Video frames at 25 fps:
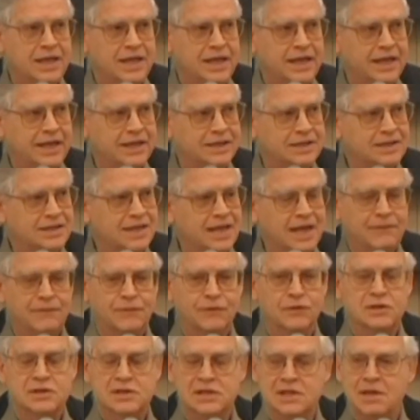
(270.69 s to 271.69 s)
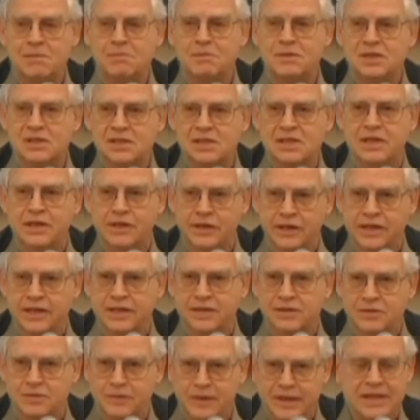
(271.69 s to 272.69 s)
It's that for some
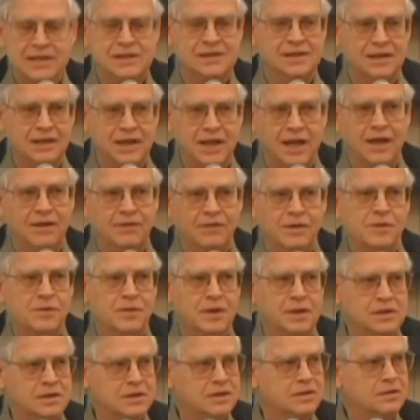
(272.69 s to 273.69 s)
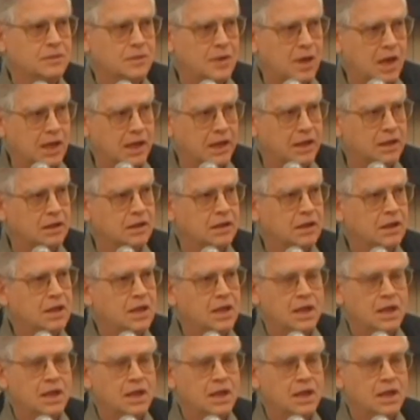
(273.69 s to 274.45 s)
mysterious reason, every once in a while,